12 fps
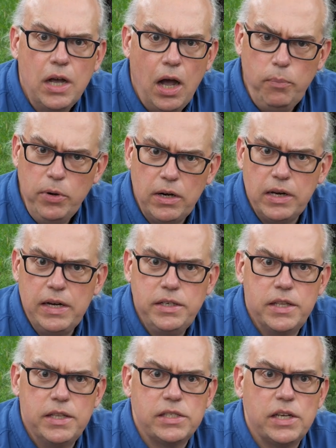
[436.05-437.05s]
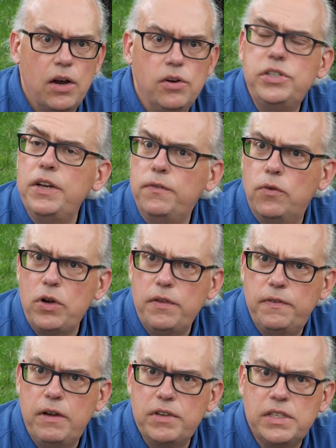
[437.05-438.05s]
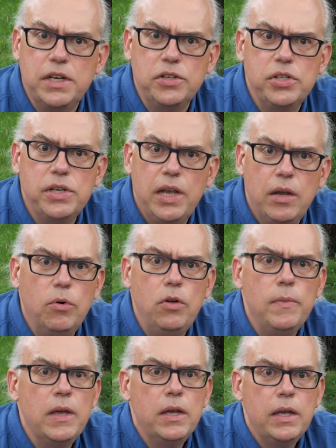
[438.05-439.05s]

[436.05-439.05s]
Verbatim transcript: I'll put a link to this RJ45 extension cable